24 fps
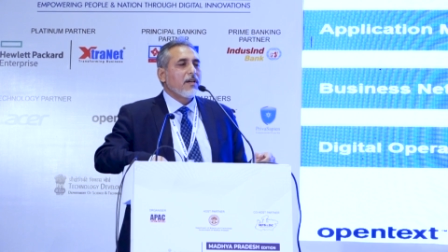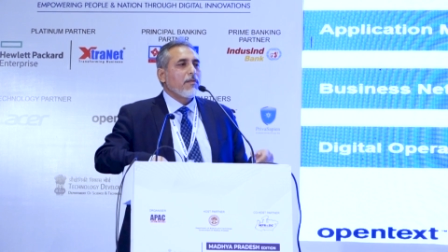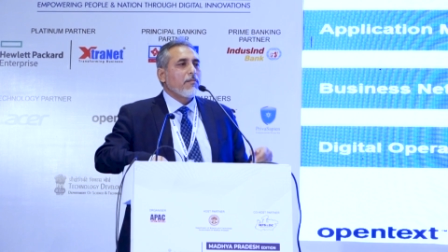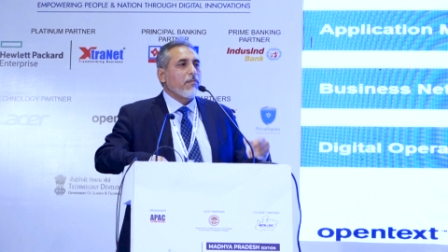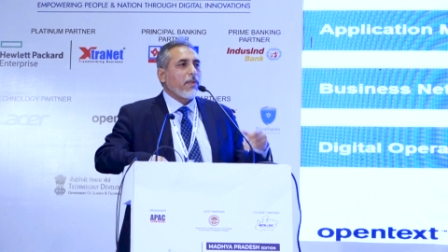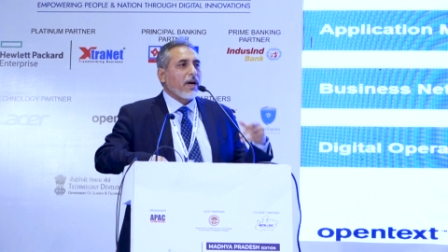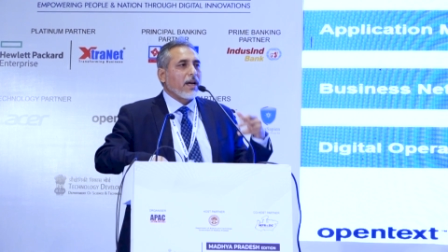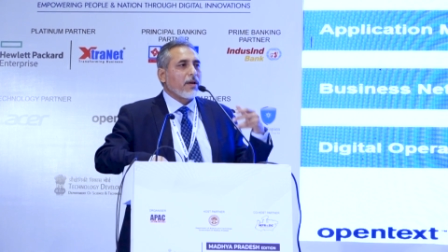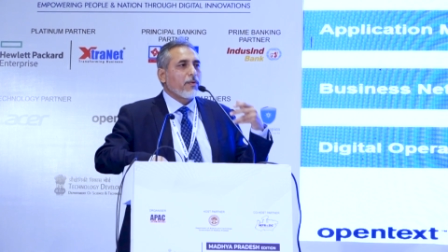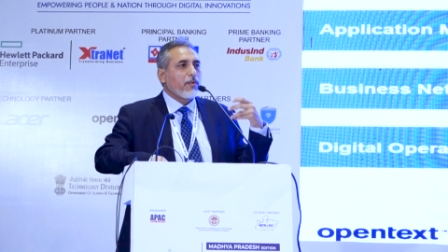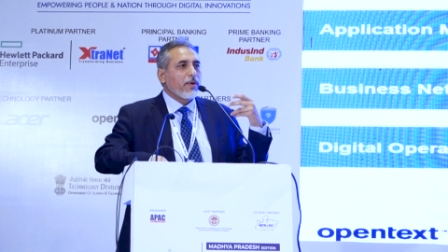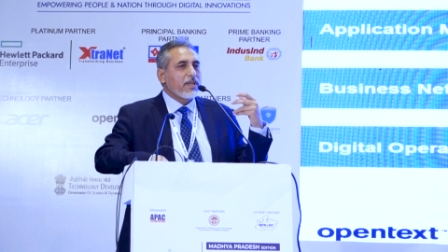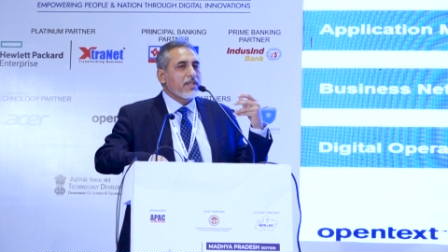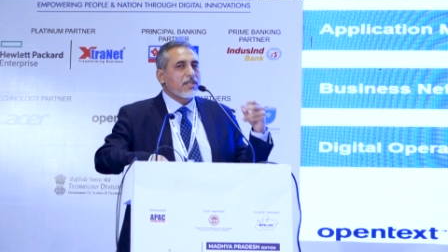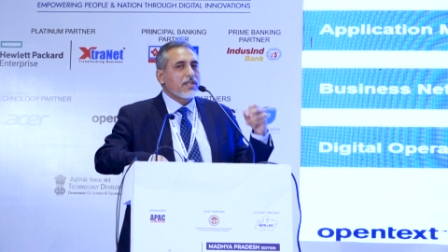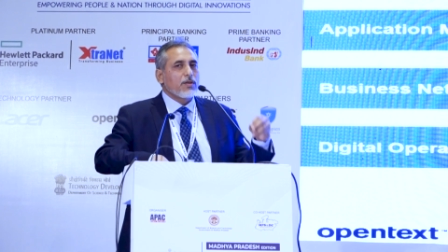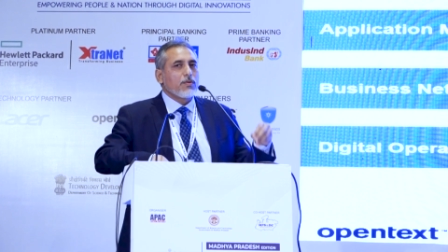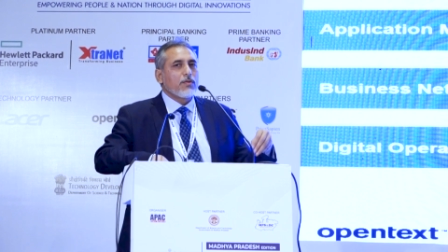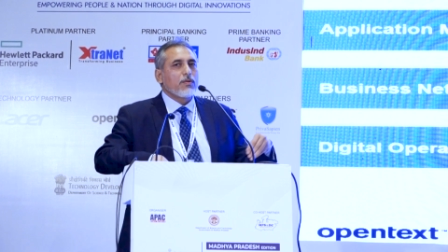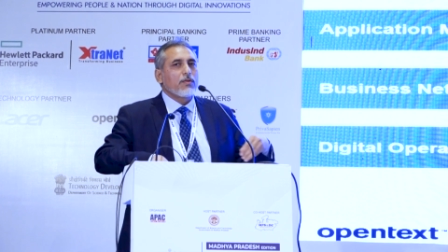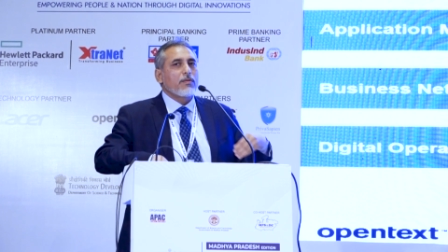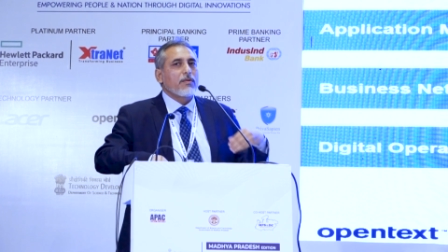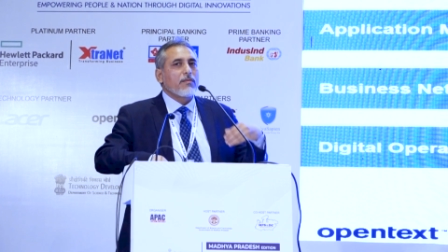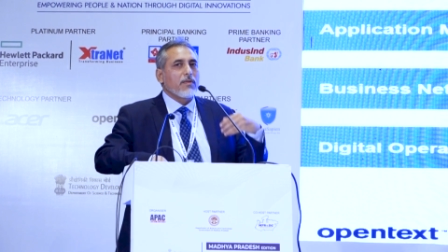by which
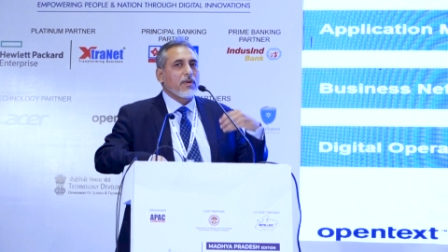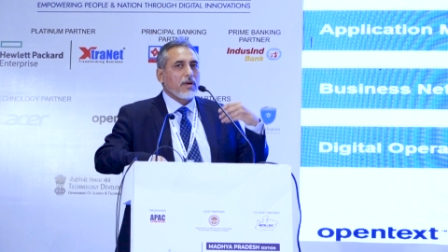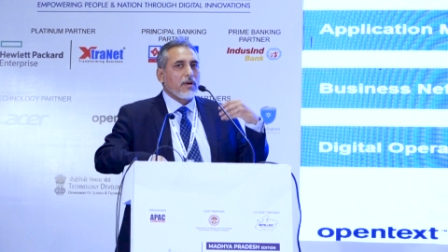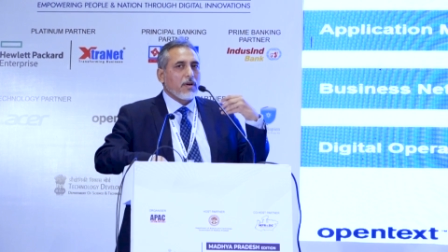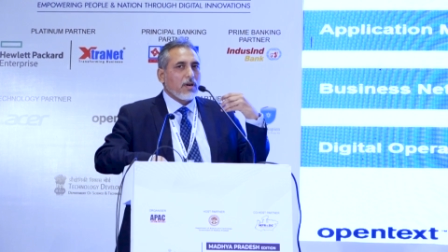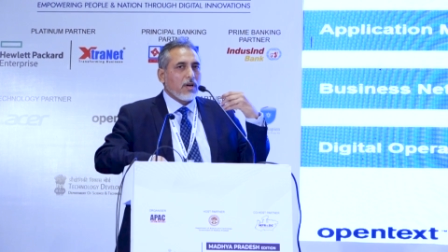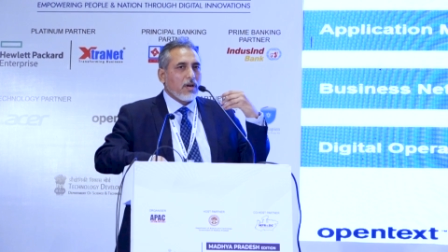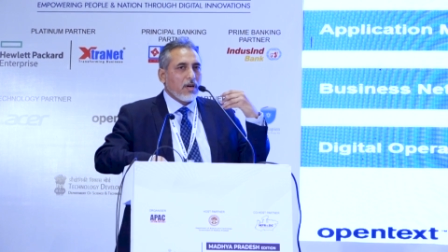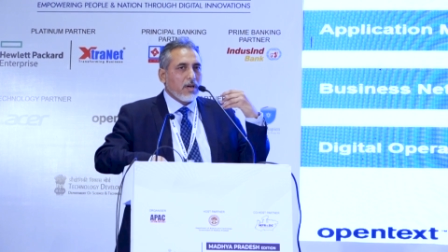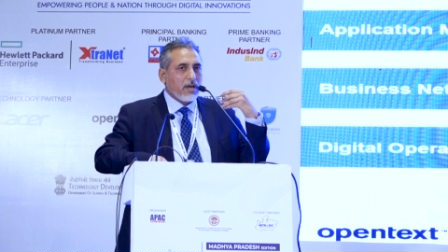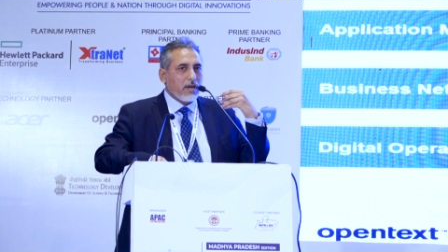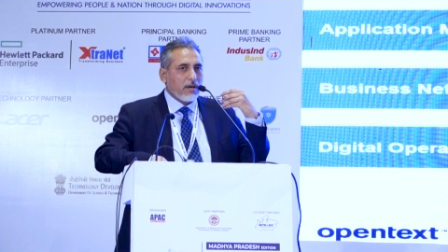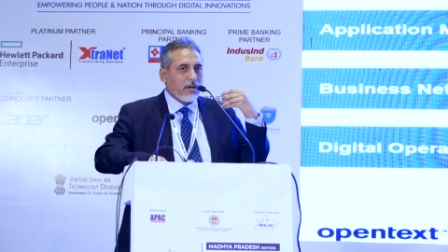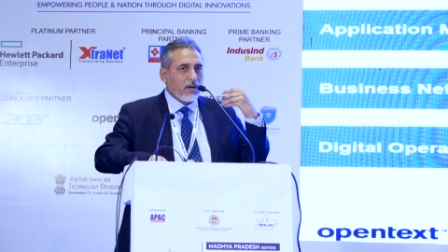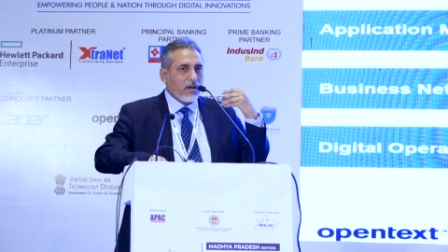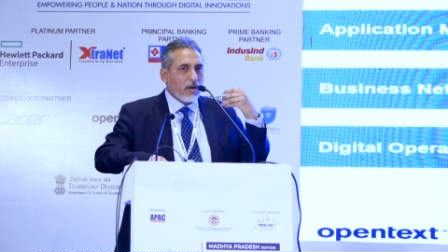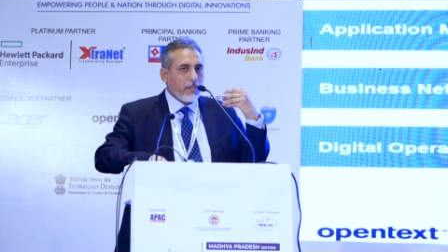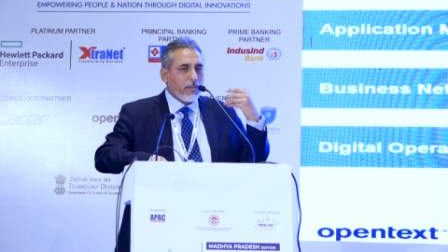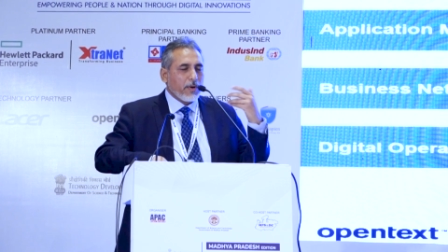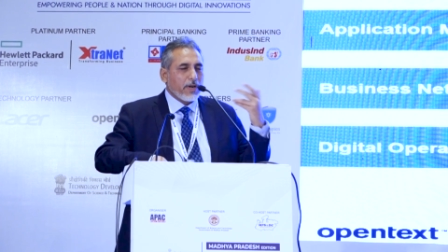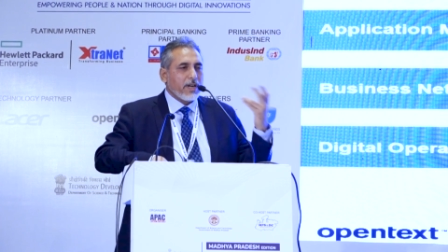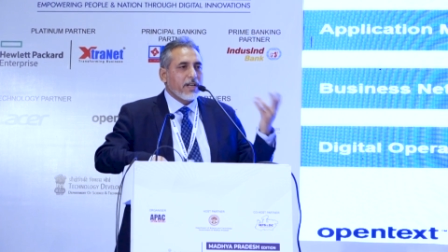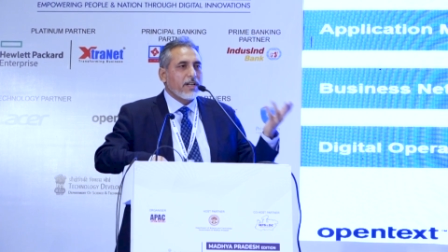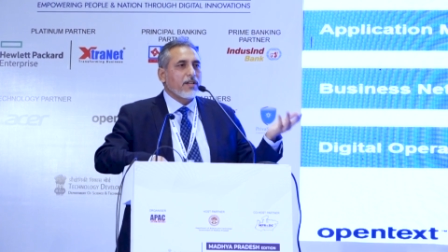you uh, uh
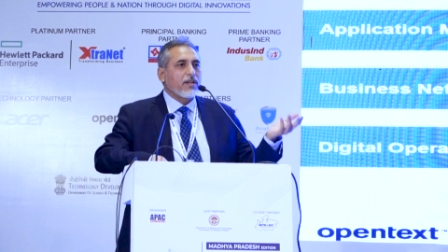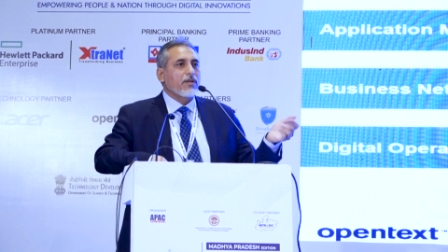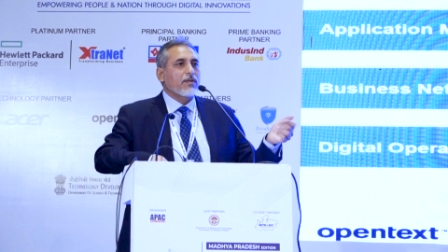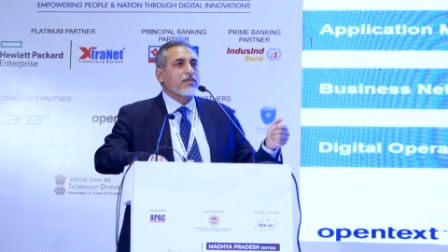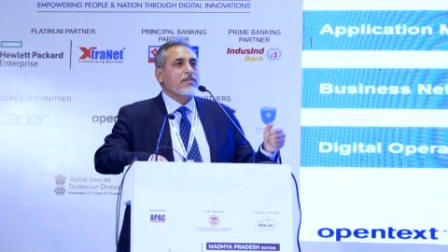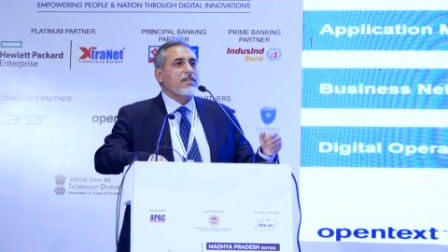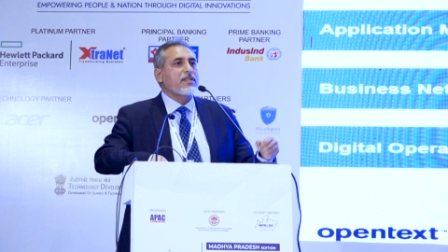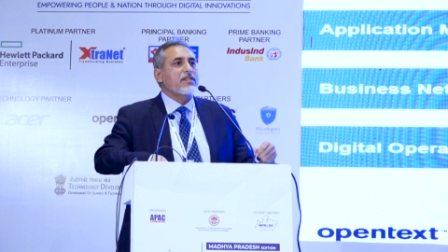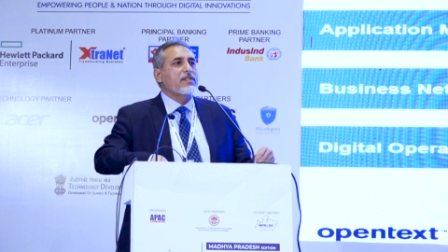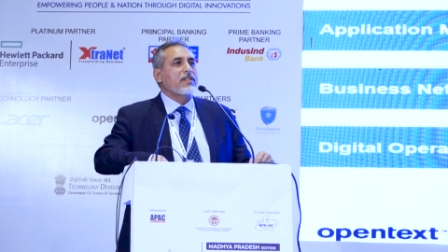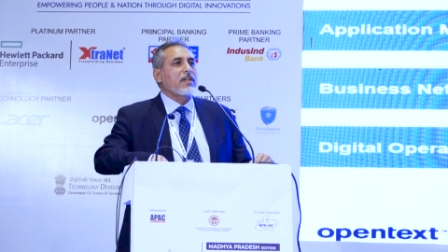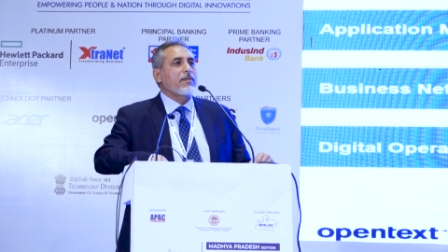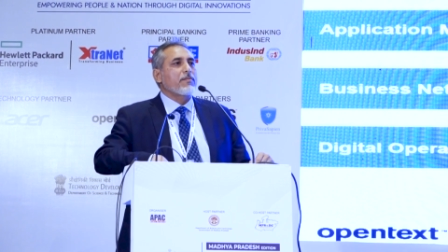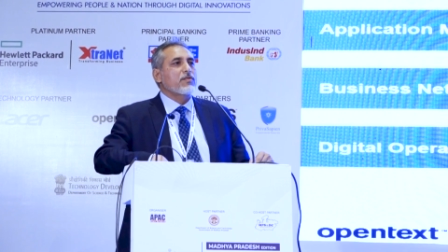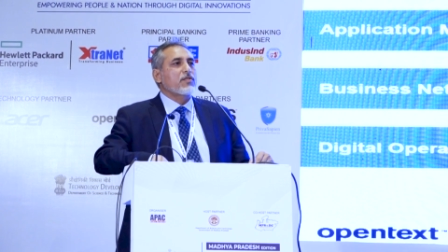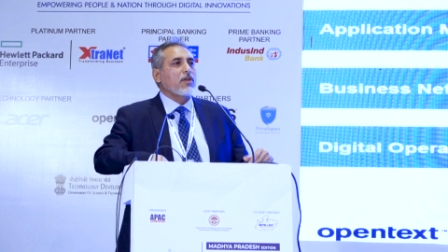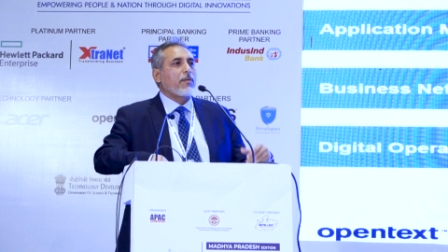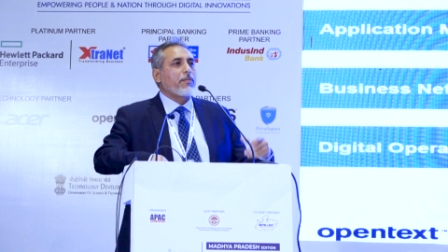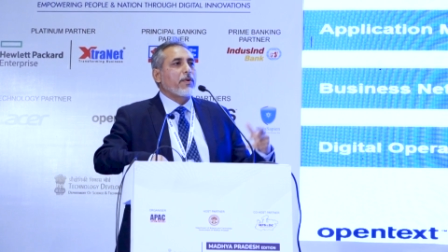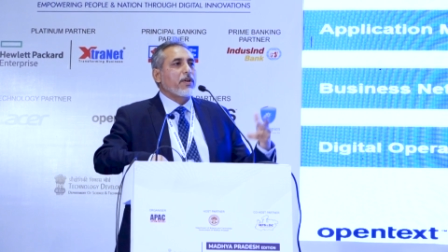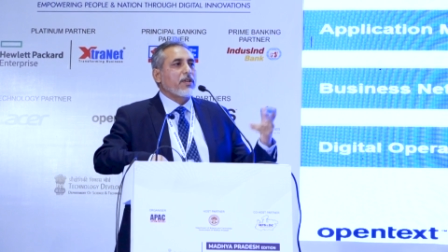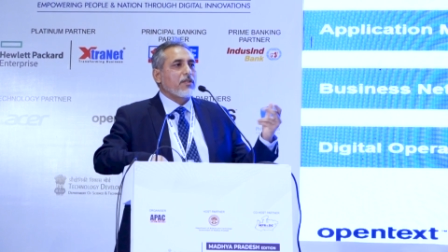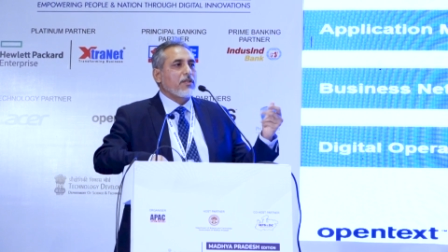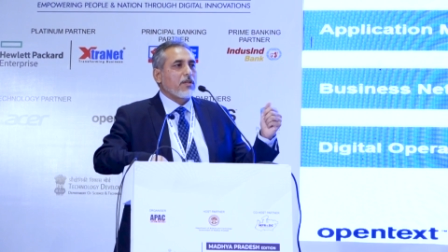operate your systems,
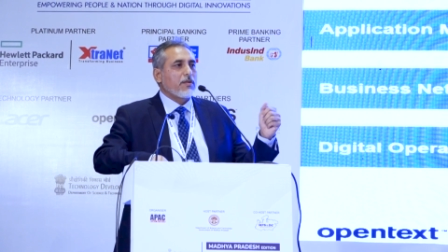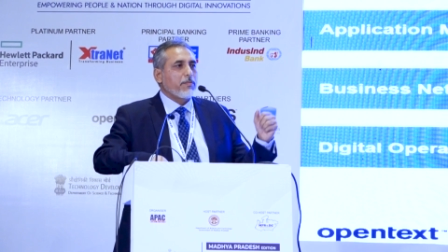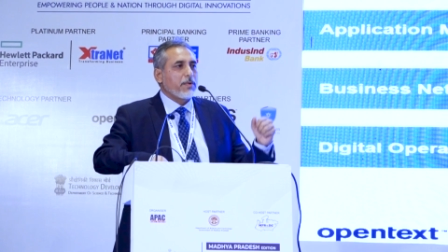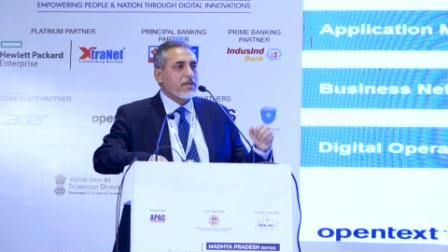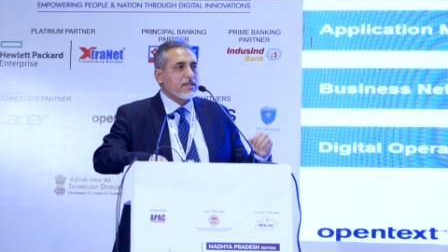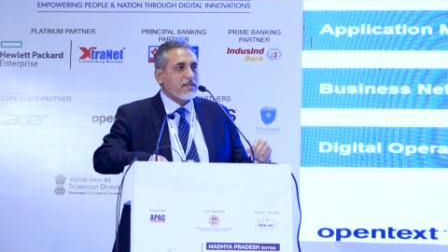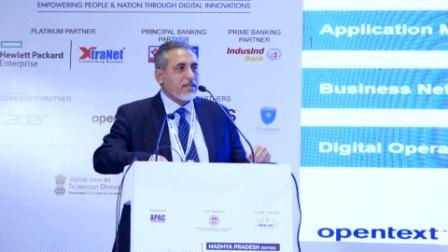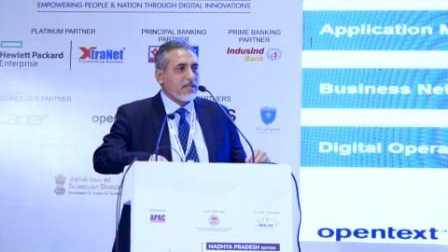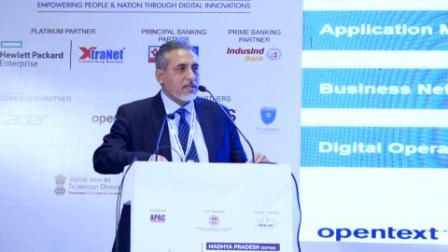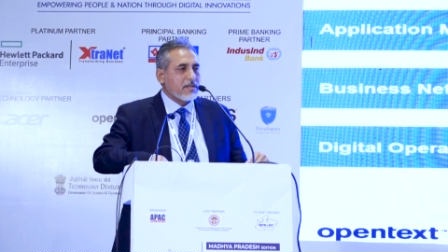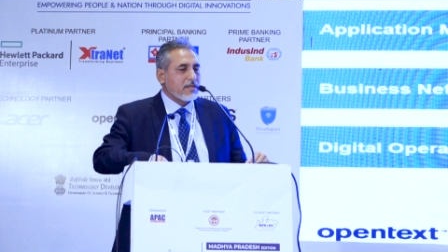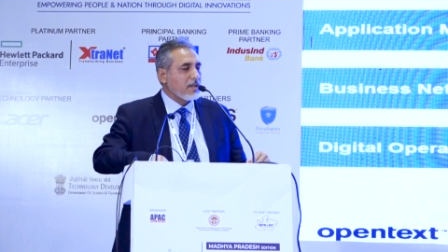operate your business.